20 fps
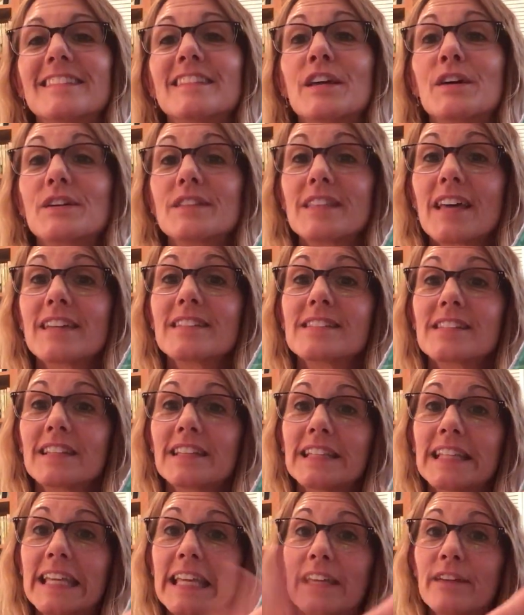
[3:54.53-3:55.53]
That's a
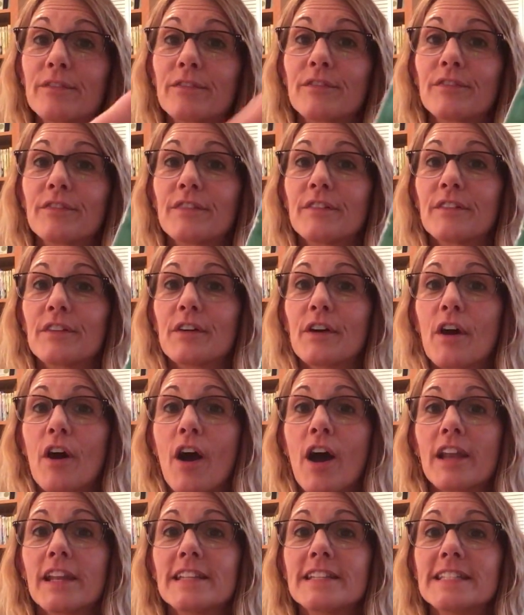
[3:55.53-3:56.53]
leaf
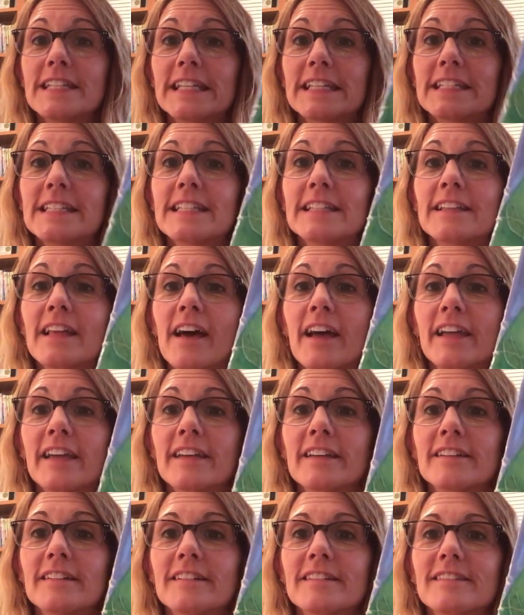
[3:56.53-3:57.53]
on a
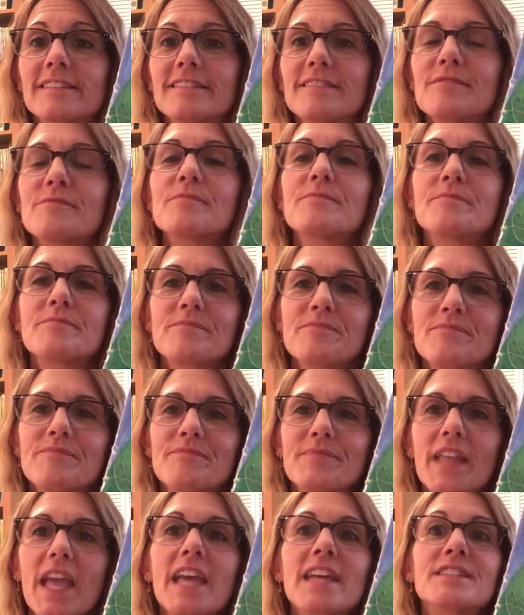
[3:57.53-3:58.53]
dandelion.
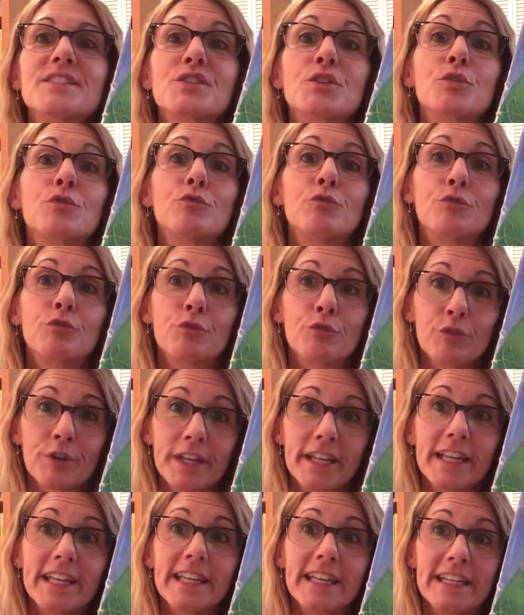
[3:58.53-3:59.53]
It's
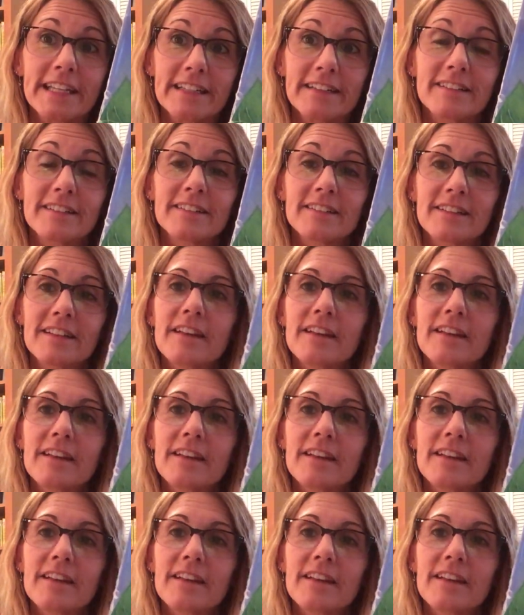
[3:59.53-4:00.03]
green.